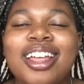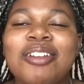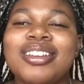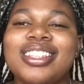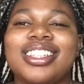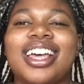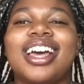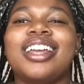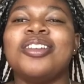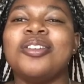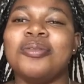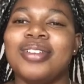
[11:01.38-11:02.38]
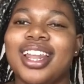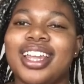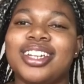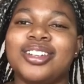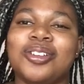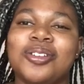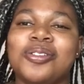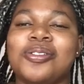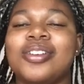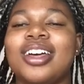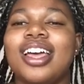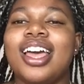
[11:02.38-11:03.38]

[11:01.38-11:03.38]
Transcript: that was that. We let it go.